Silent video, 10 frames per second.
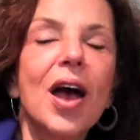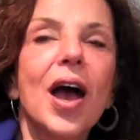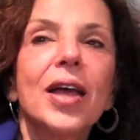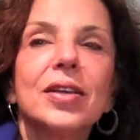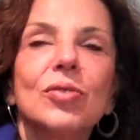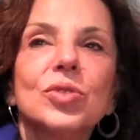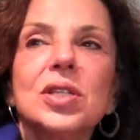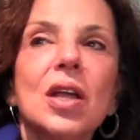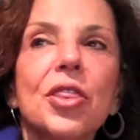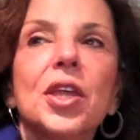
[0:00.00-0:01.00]
There was
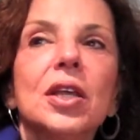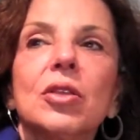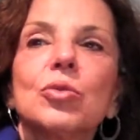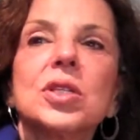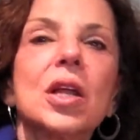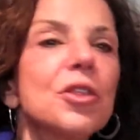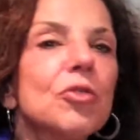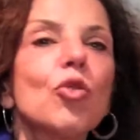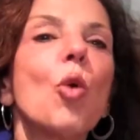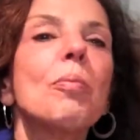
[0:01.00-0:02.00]

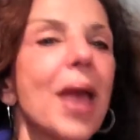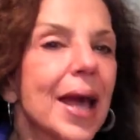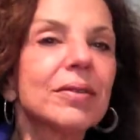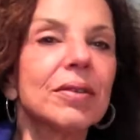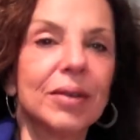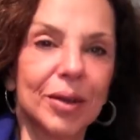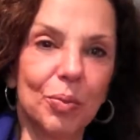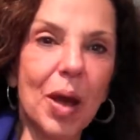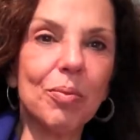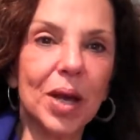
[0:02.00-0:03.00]
nothing romantic
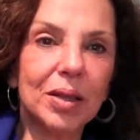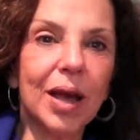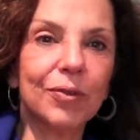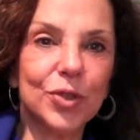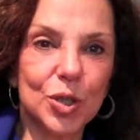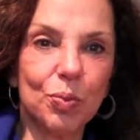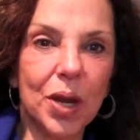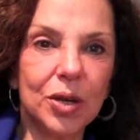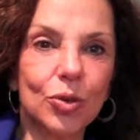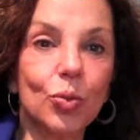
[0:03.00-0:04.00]
about my life as a
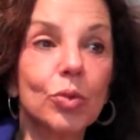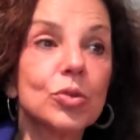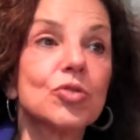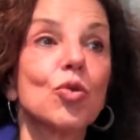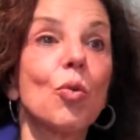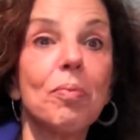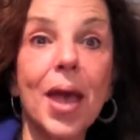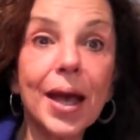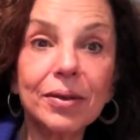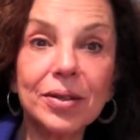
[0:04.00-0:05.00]
painter. What was
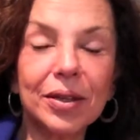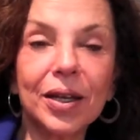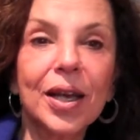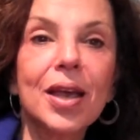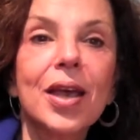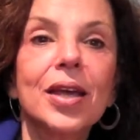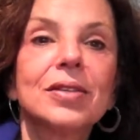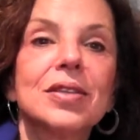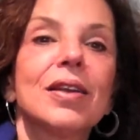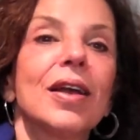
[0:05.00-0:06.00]
romantic
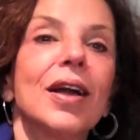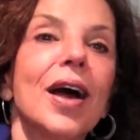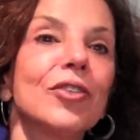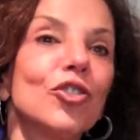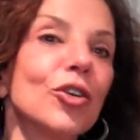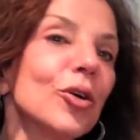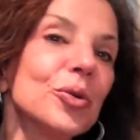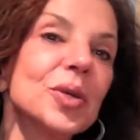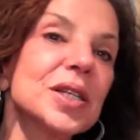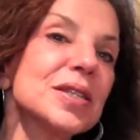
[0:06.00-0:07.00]
is that I got to go
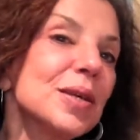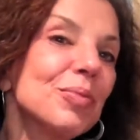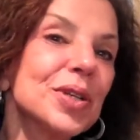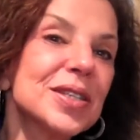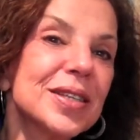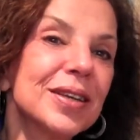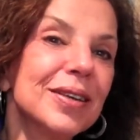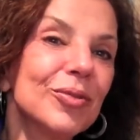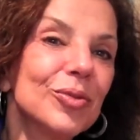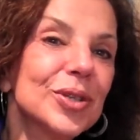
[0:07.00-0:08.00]
to exhibits, and
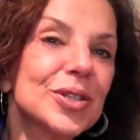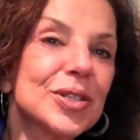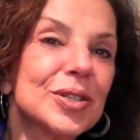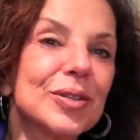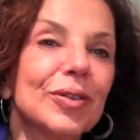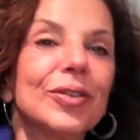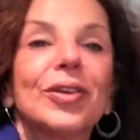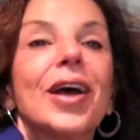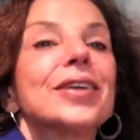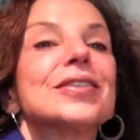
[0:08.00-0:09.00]

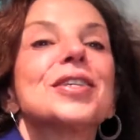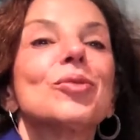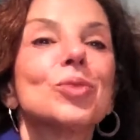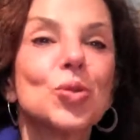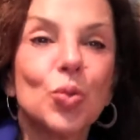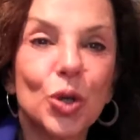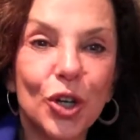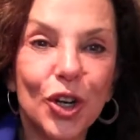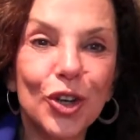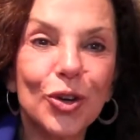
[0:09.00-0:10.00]
I could say it was
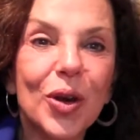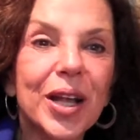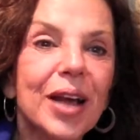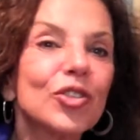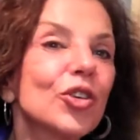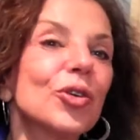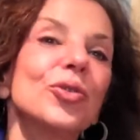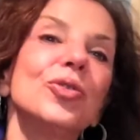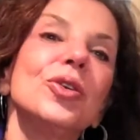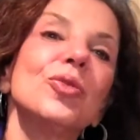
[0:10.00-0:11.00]
work. You know, I got to go
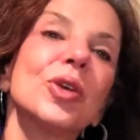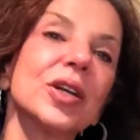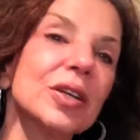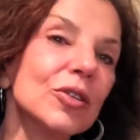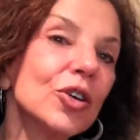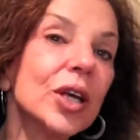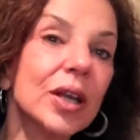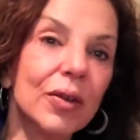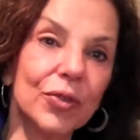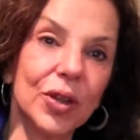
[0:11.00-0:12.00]
to New York and look at
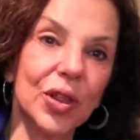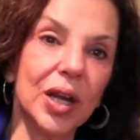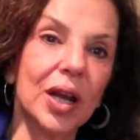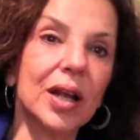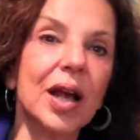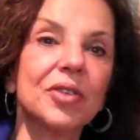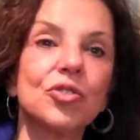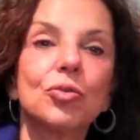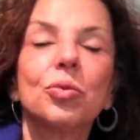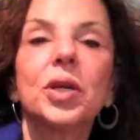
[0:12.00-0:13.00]
everything. I got
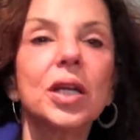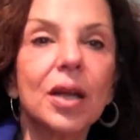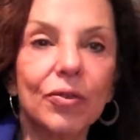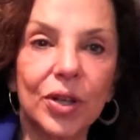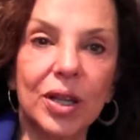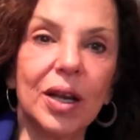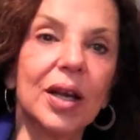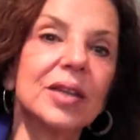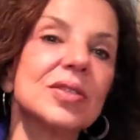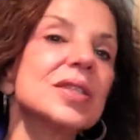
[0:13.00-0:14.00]
to read everything. I
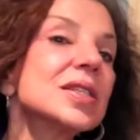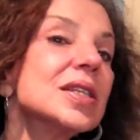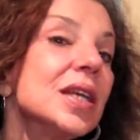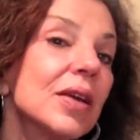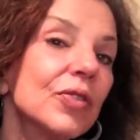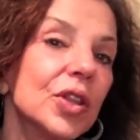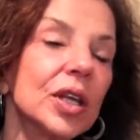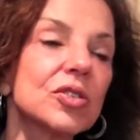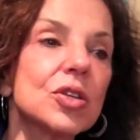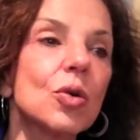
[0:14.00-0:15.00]
got to see
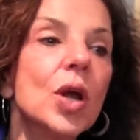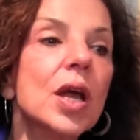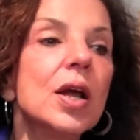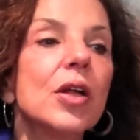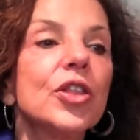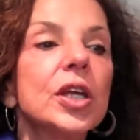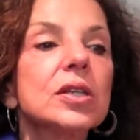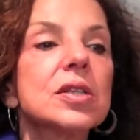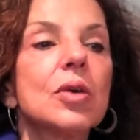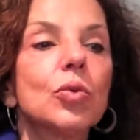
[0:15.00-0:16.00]
everything. So
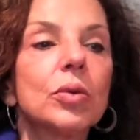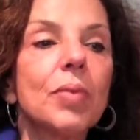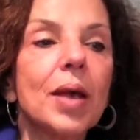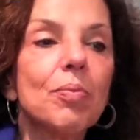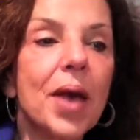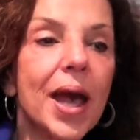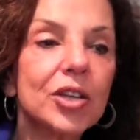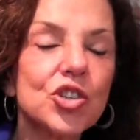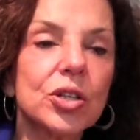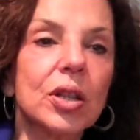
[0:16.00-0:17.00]
things that were my
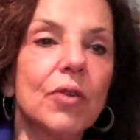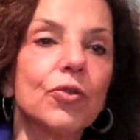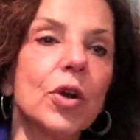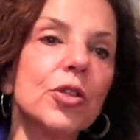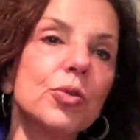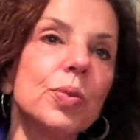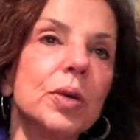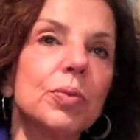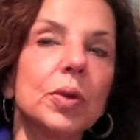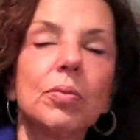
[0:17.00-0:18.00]
passion that for other
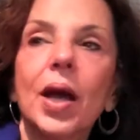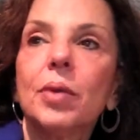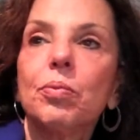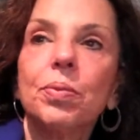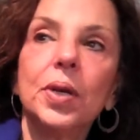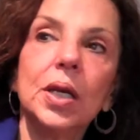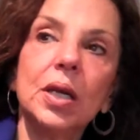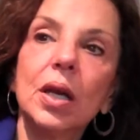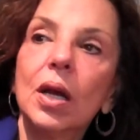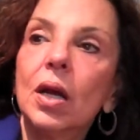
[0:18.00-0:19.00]
people might be,
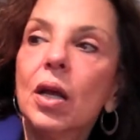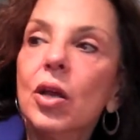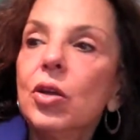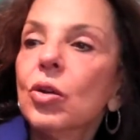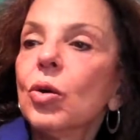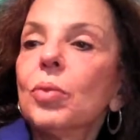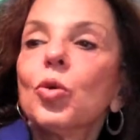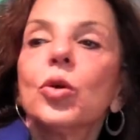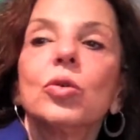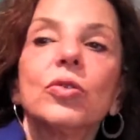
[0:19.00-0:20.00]
you know, I'm
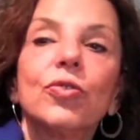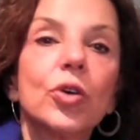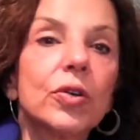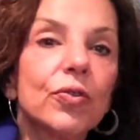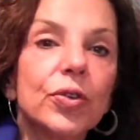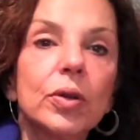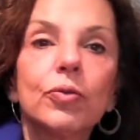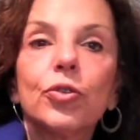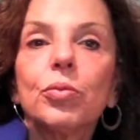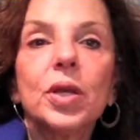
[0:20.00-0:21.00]
going to a foreign film,
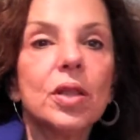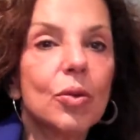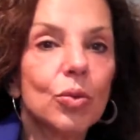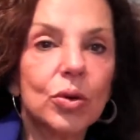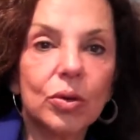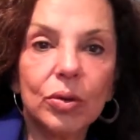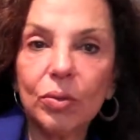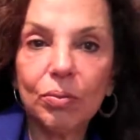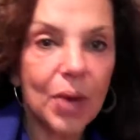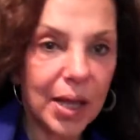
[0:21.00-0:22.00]
for me they were
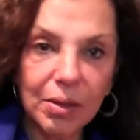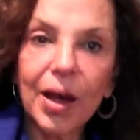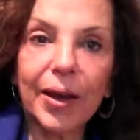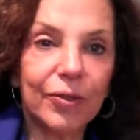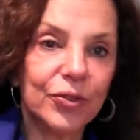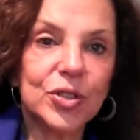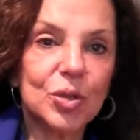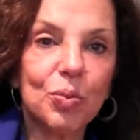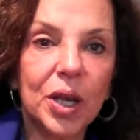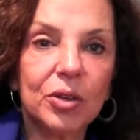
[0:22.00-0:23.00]
my life as a
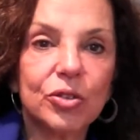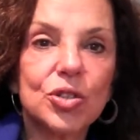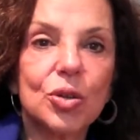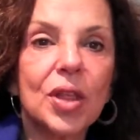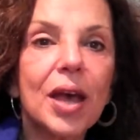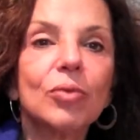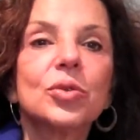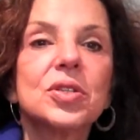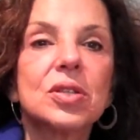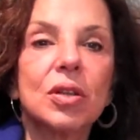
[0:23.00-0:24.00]
painter. So that
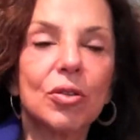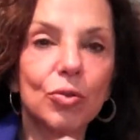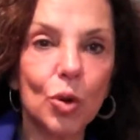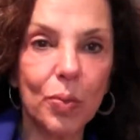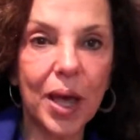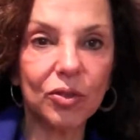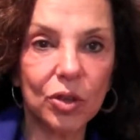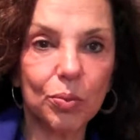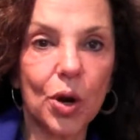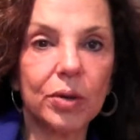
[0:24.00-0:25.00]
was the
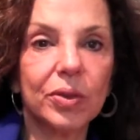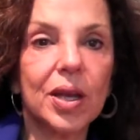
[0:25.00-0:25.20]
romantic part.